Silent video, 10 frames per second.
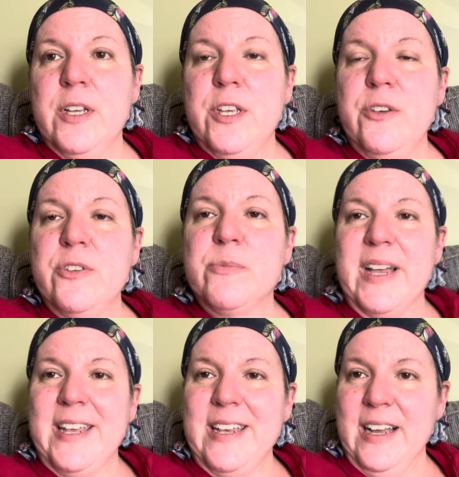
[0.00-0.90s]
used
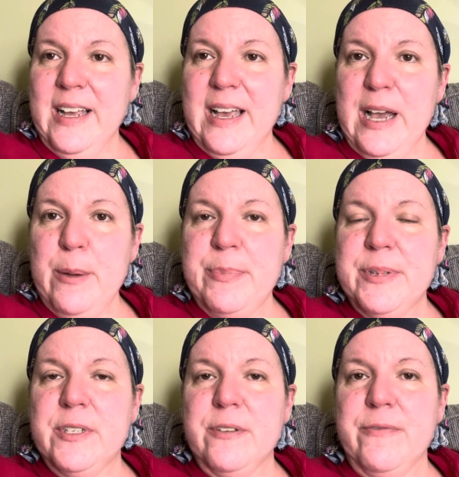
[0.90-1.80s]
my Yucca app
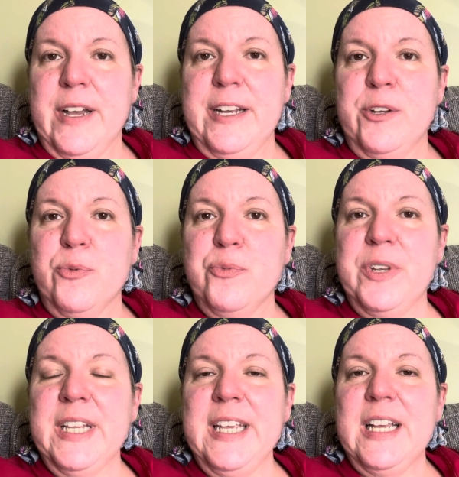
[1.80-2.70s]
to find a
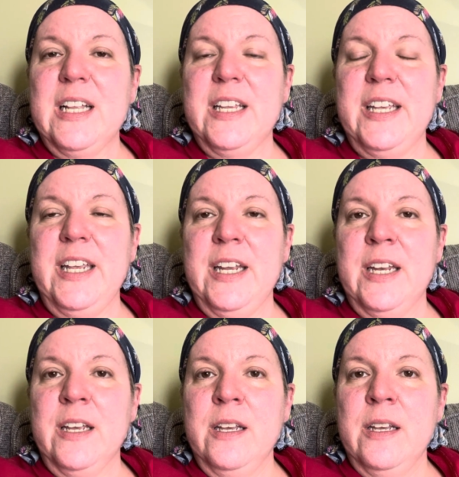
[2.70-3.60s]
really
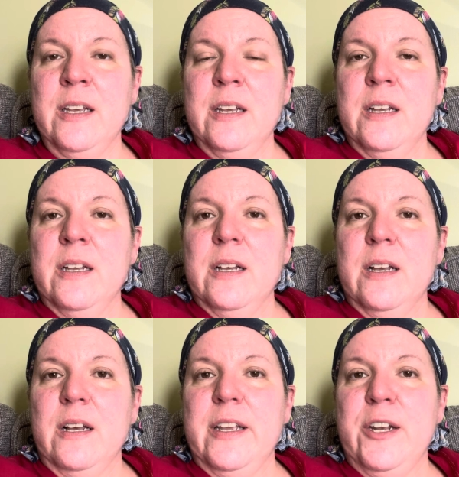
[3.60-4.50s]
clean
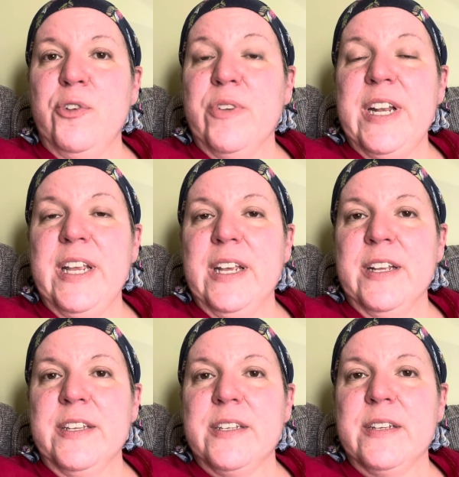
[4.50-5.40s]

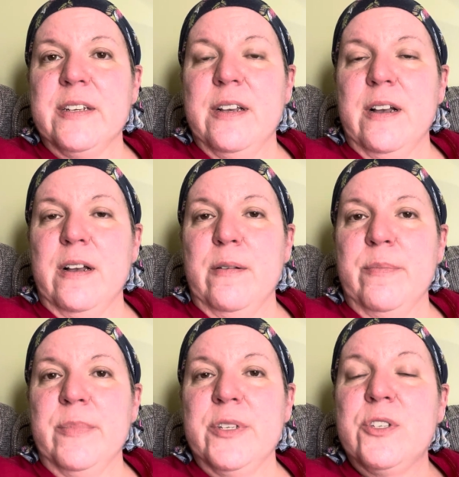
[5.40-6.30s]
ingredient,
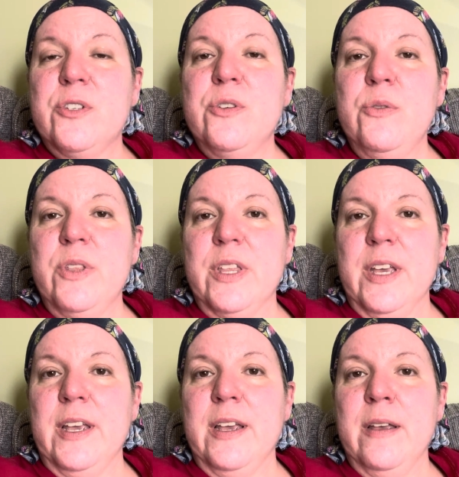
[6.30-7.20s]

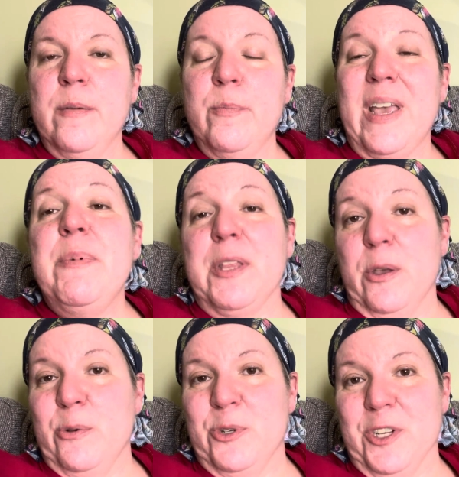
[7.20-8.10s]
soothing baby
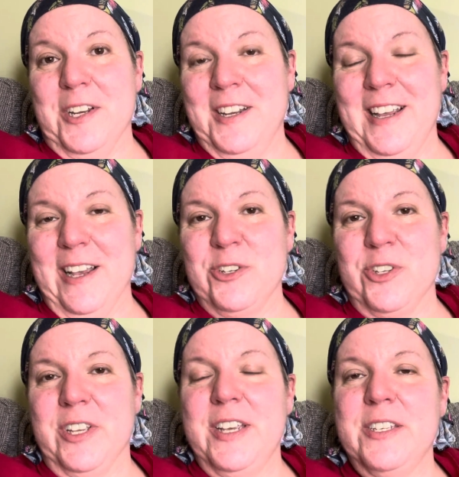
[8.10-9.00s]
lotion,
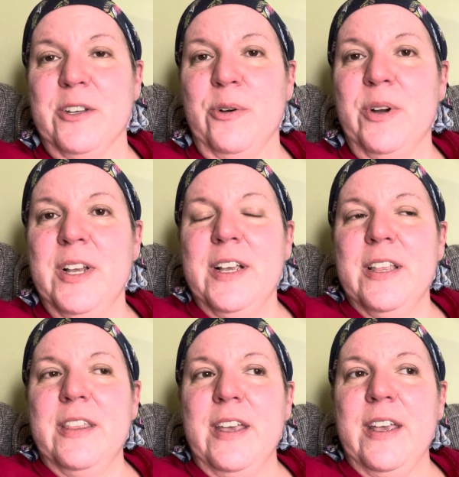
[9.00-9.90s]
actually. So
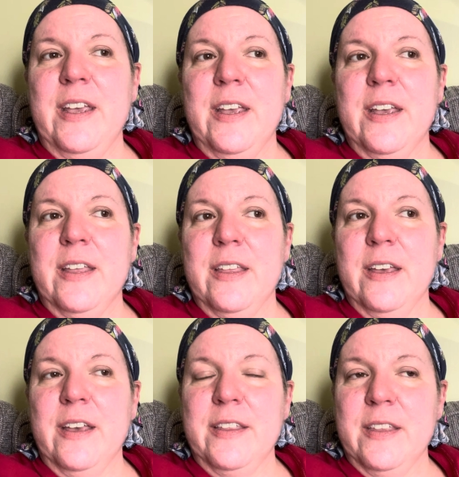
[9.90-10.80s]
they,
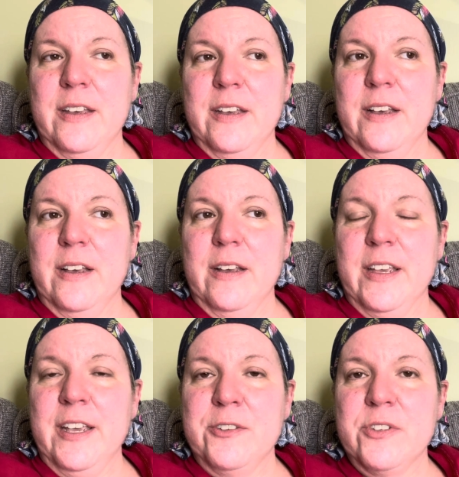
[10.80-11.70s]
at the
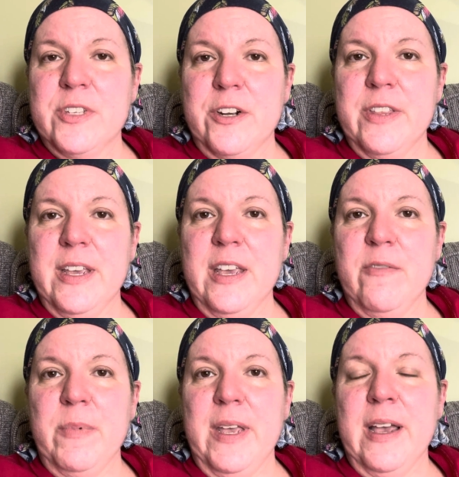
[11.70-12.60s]
cancer center, they
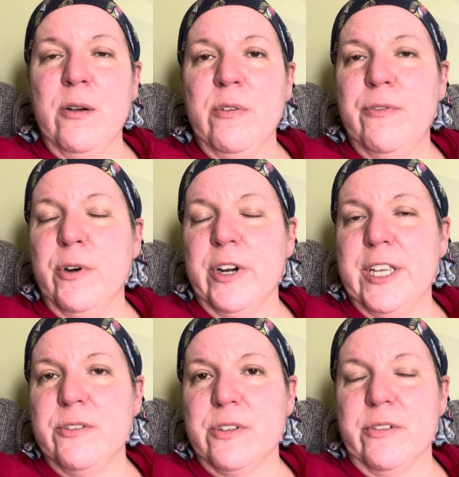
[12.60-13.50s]
gave me Aquaphor and
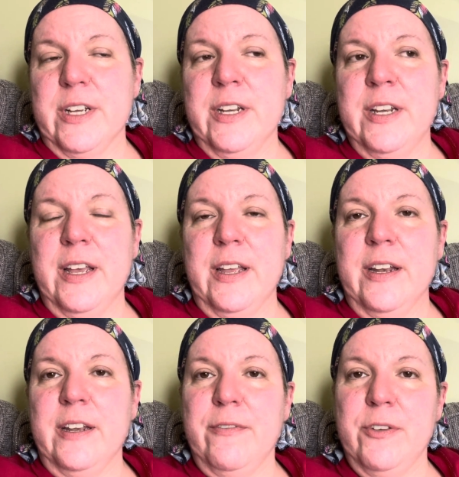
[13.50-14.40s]
Eucerin,
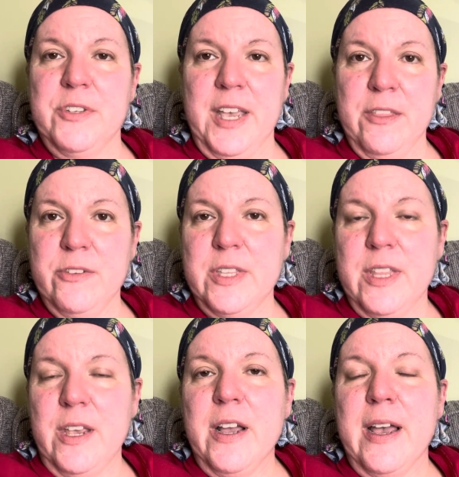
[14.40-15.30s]
and if you scan those in the
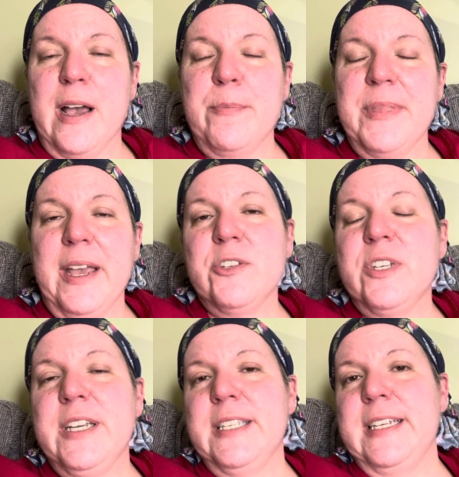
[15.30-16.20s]
Yucca app, they
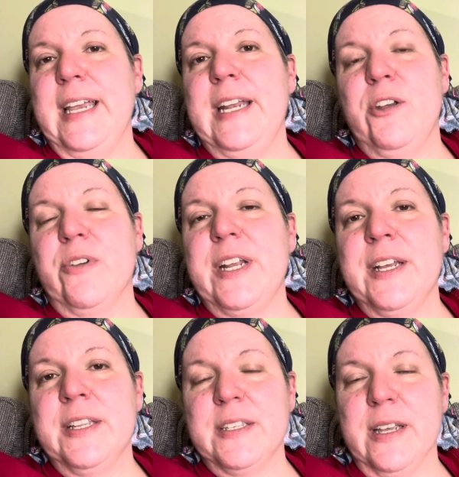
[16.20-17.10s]
actually contain
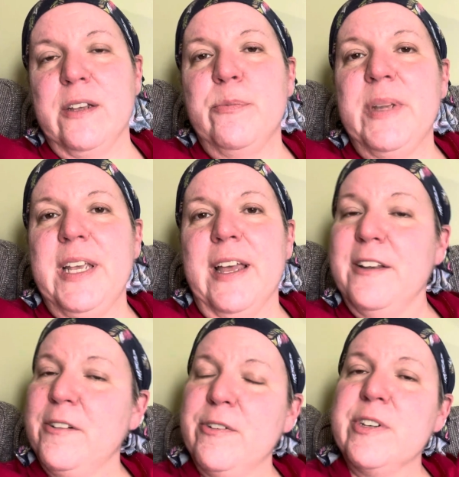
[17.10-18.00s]
ingredients that could be
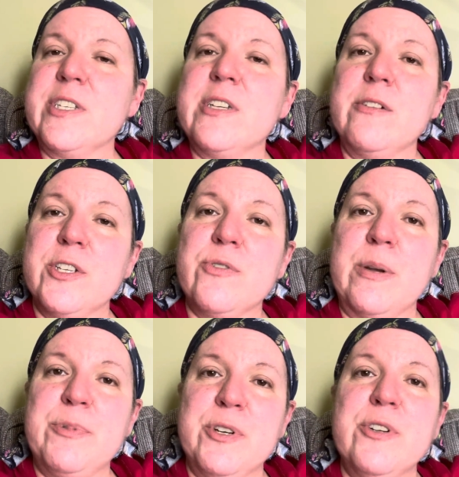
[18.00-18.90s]
endocrine
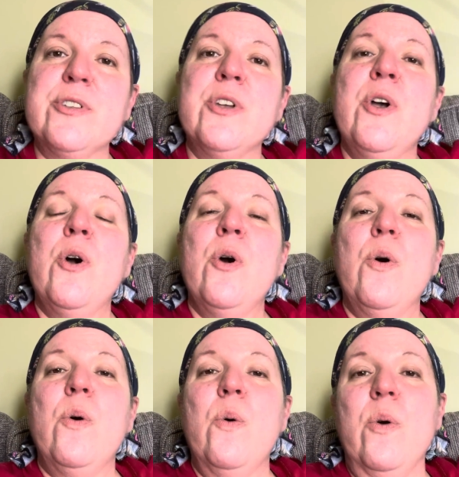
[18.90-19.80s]
disruptors
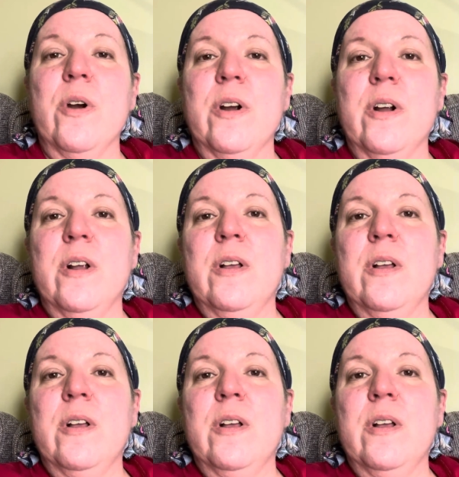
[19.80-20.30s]
or